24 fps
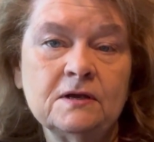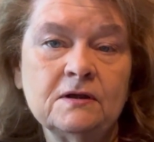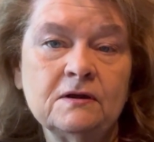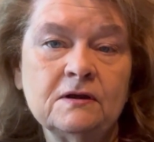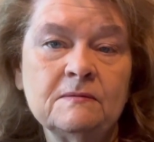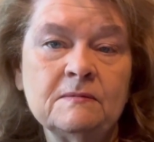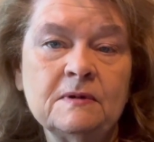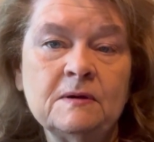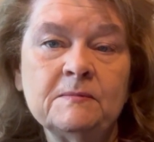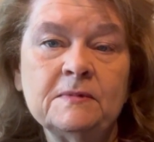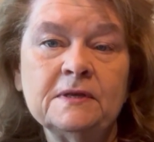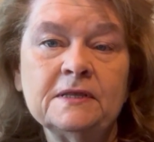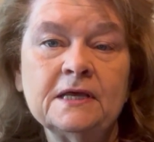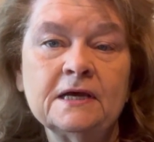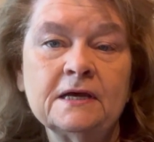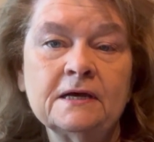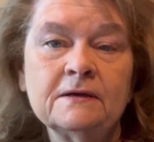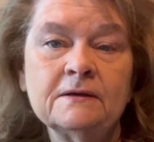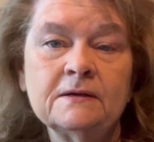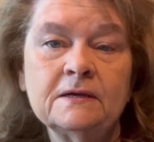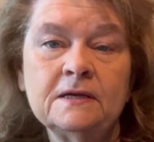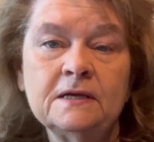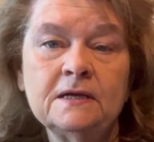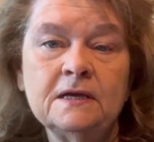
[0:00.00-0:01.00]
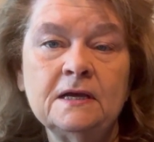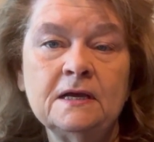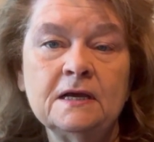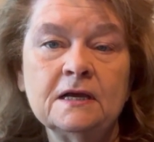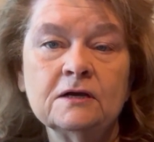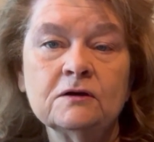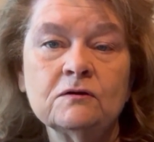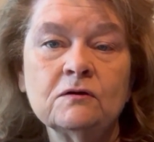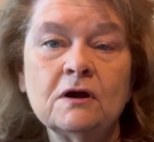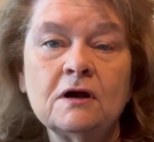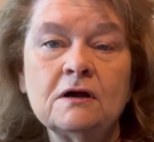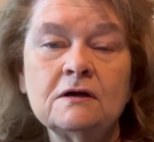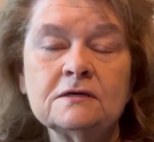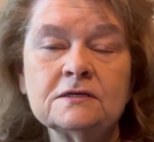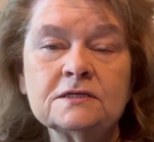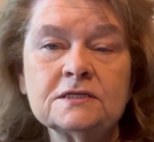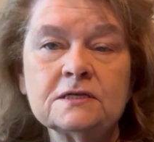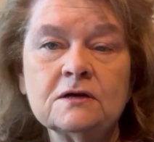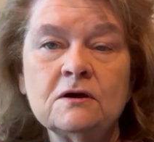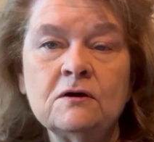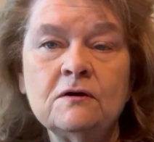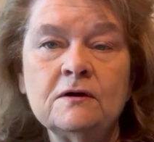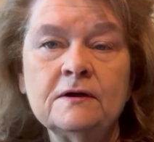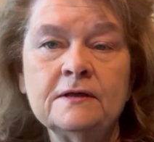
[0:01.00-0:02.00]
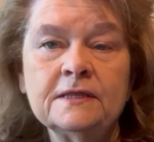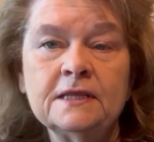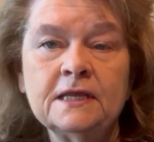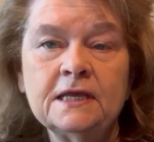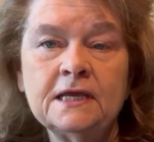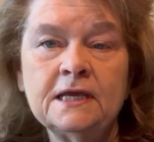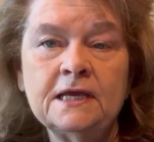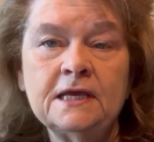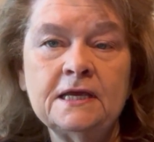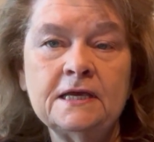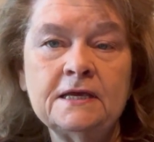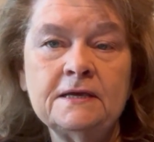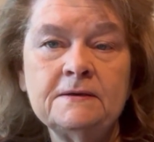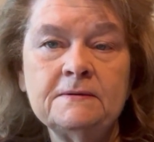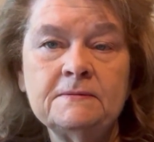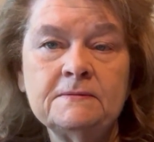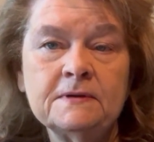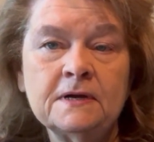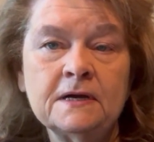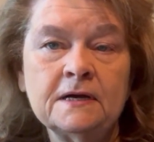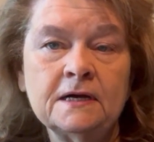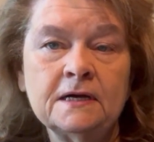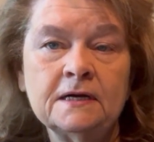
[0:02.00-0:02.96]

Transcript: Remember the cross on the